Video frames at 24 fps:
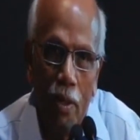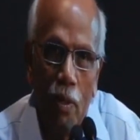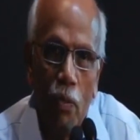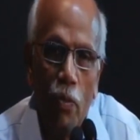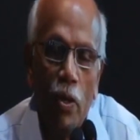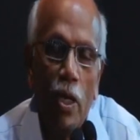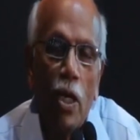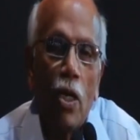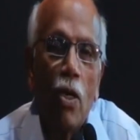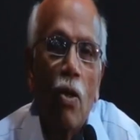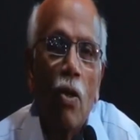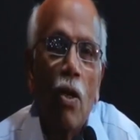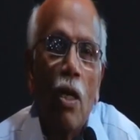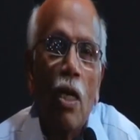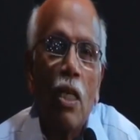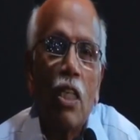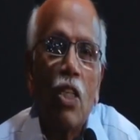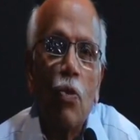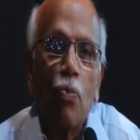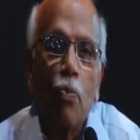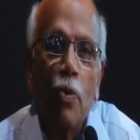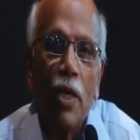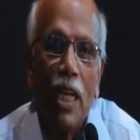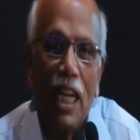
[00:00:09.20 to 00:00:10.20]
We are all
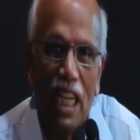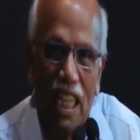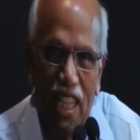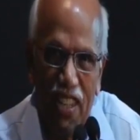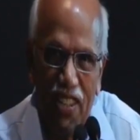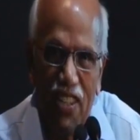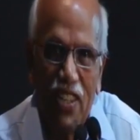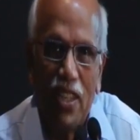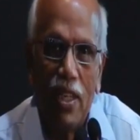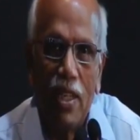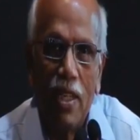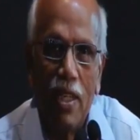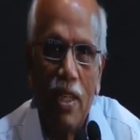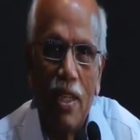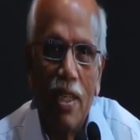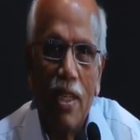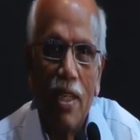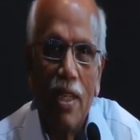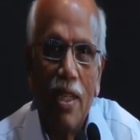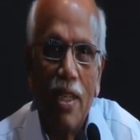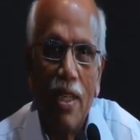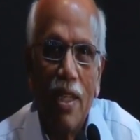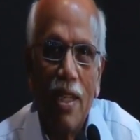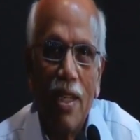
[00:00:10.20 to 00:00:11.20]
spirits,
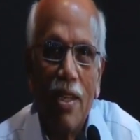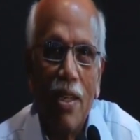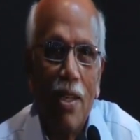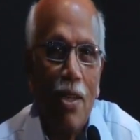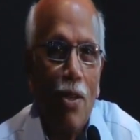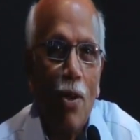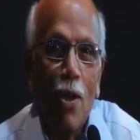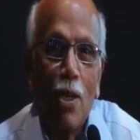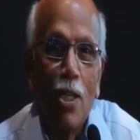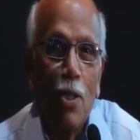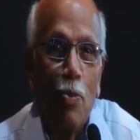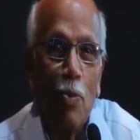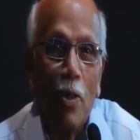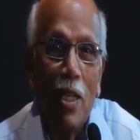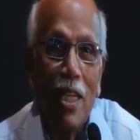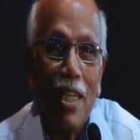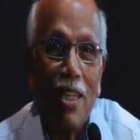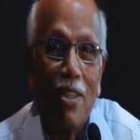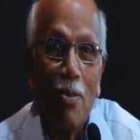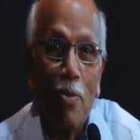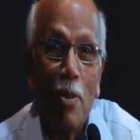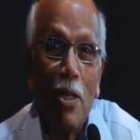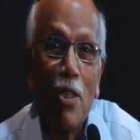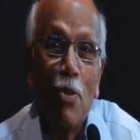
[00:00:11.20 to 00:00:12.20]
not
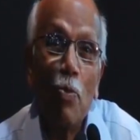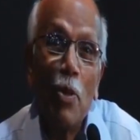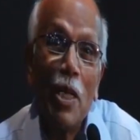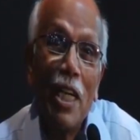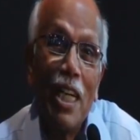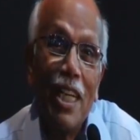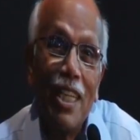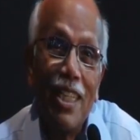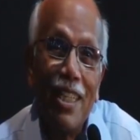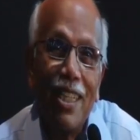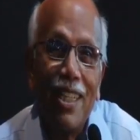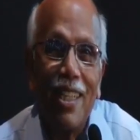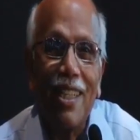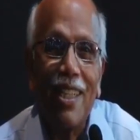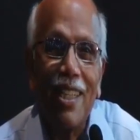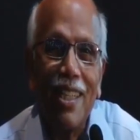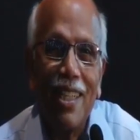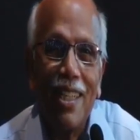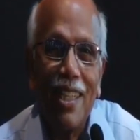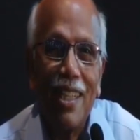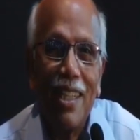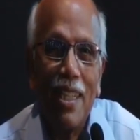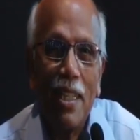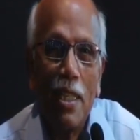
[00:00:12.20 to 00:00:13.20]
spirits, but spirit.
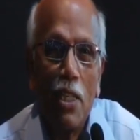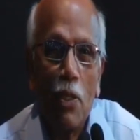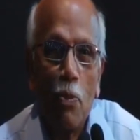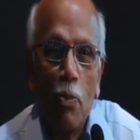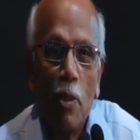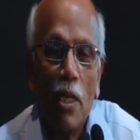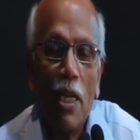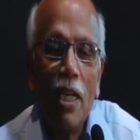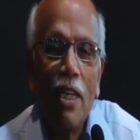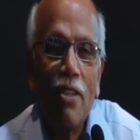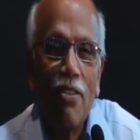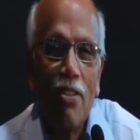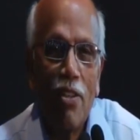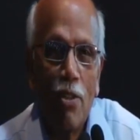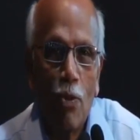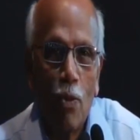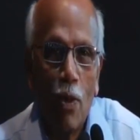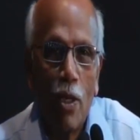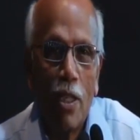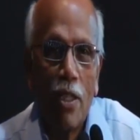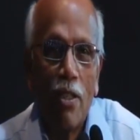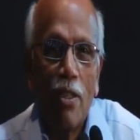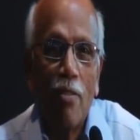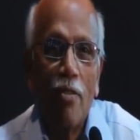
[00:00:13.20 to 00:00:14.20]
Spirits is
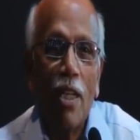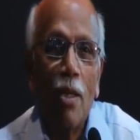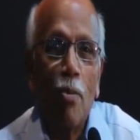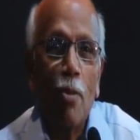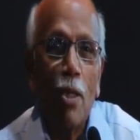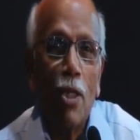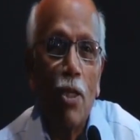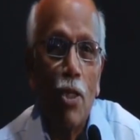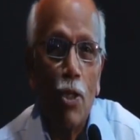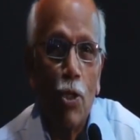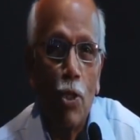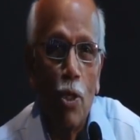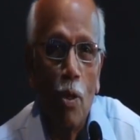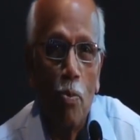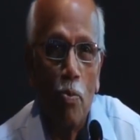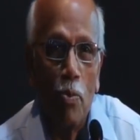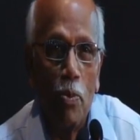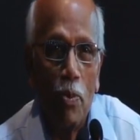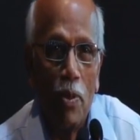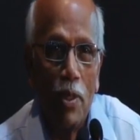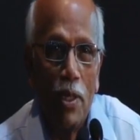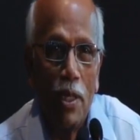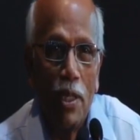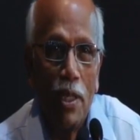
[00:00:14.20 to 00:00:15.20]
what is available in the
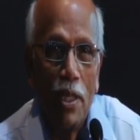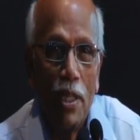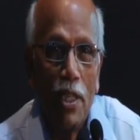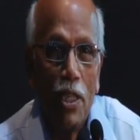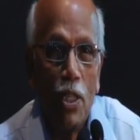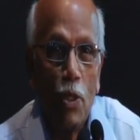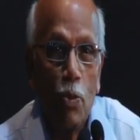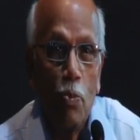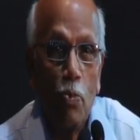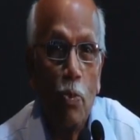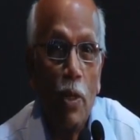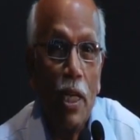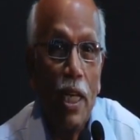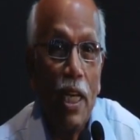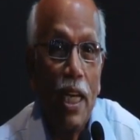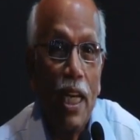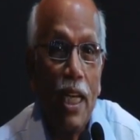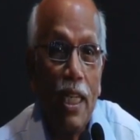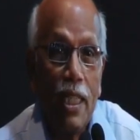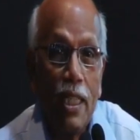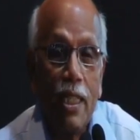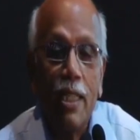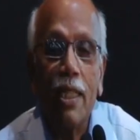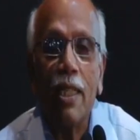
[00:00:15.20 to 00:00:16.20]
shop.
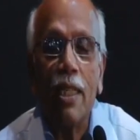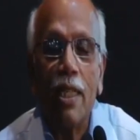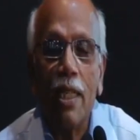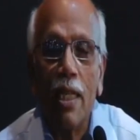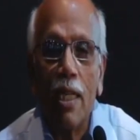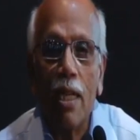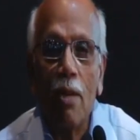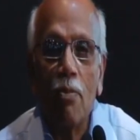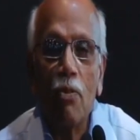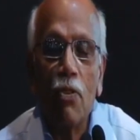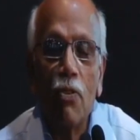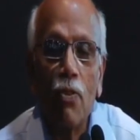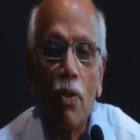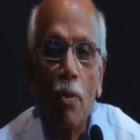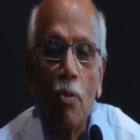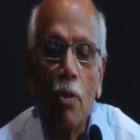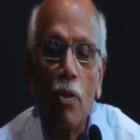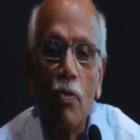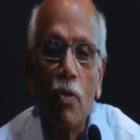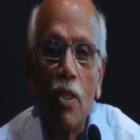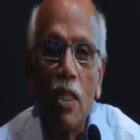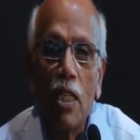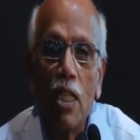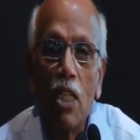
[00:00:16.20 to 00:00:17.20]
Spirit comes from
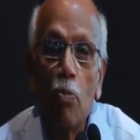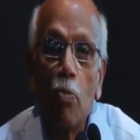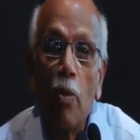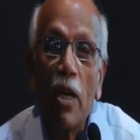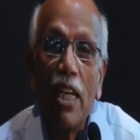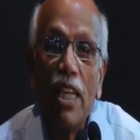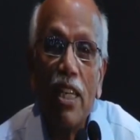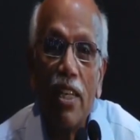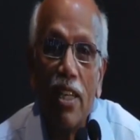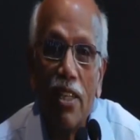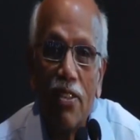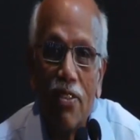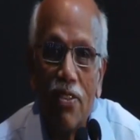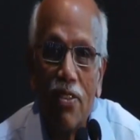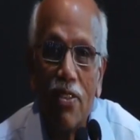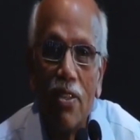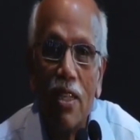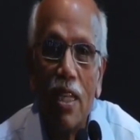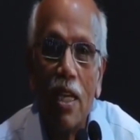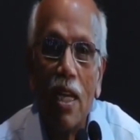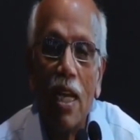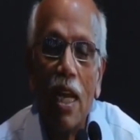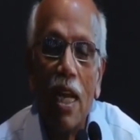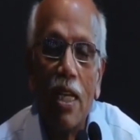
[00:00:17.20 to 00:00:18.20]
the word spirus
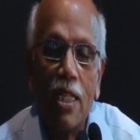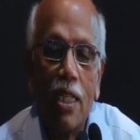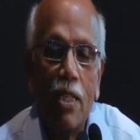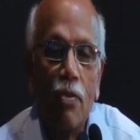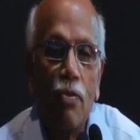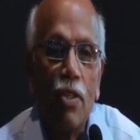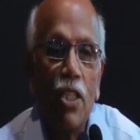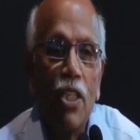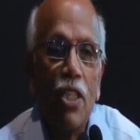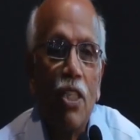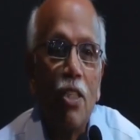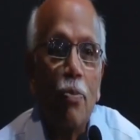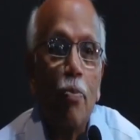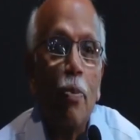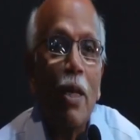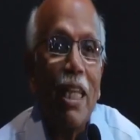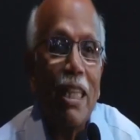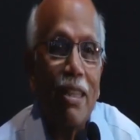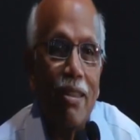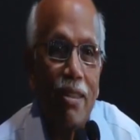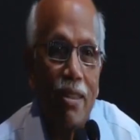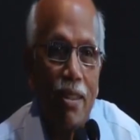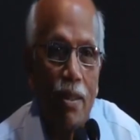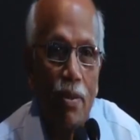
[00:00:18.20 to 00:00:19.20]
in Latin, which is
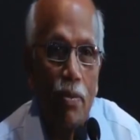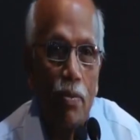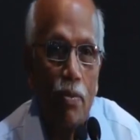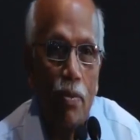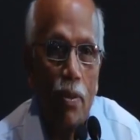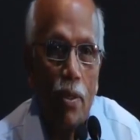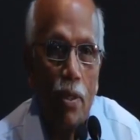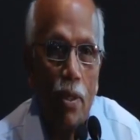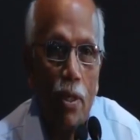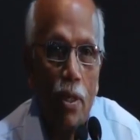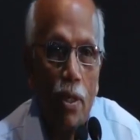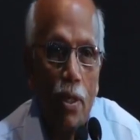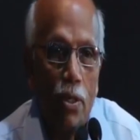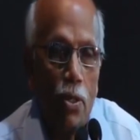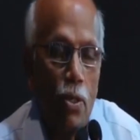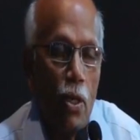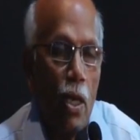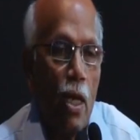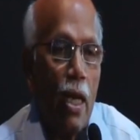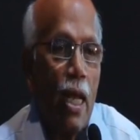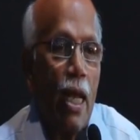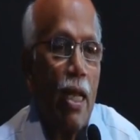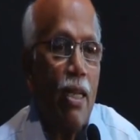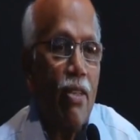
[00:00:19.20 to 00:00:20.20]
breath. So,
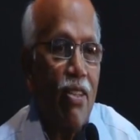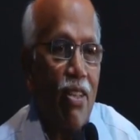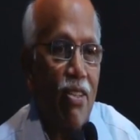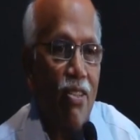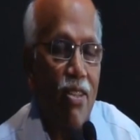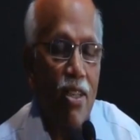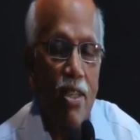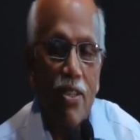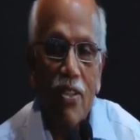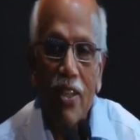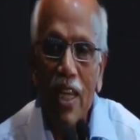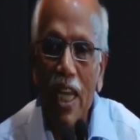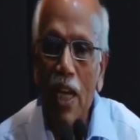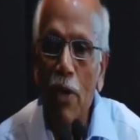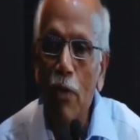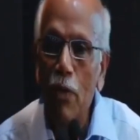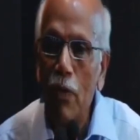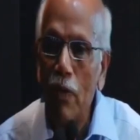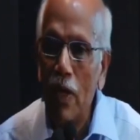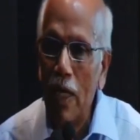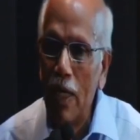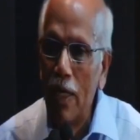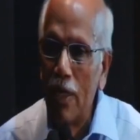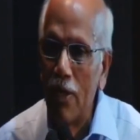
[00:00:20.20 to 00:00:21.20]
our ancestors, cave
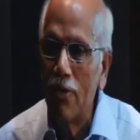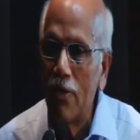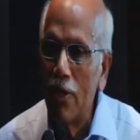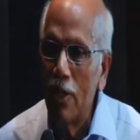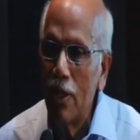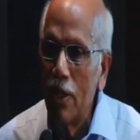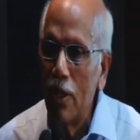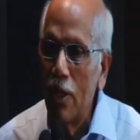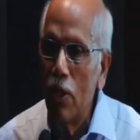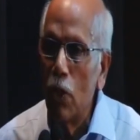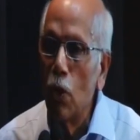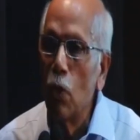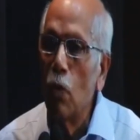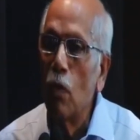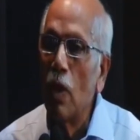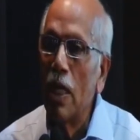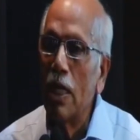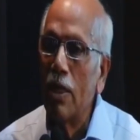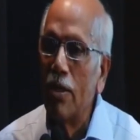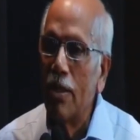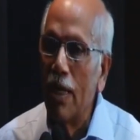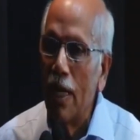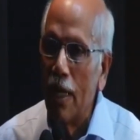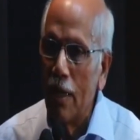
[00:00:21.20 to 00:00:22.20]
dwellers, knew
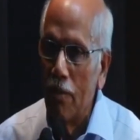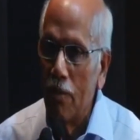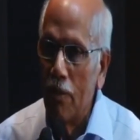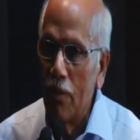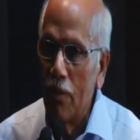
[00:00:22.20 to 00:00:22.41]
one thing: